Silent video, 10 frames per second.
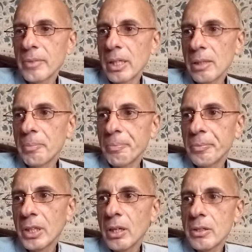Um,
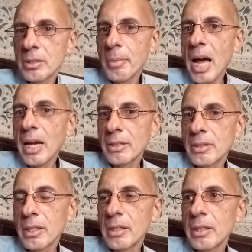he calls them
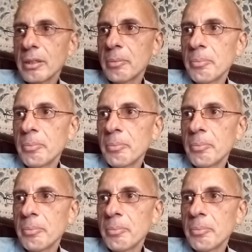hacks, I think.